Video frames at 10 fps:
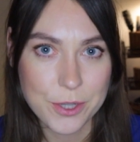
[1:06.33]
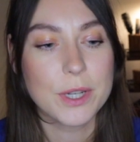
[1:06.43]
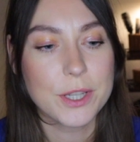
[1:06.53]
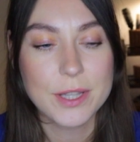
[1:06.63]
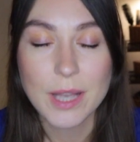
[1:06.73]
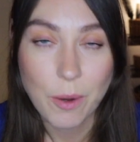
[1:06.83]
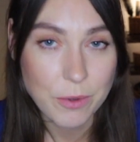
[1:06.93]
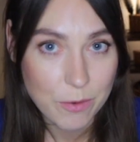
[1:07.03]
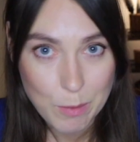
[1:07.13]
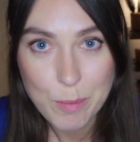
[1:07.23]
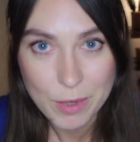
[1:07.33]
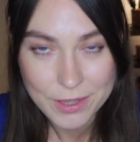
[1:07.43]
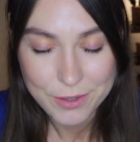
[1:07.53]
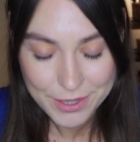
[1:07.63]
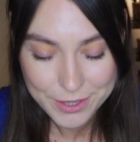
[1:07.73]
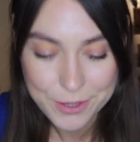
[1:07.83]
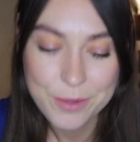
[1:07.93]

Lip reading: which is out of my price range.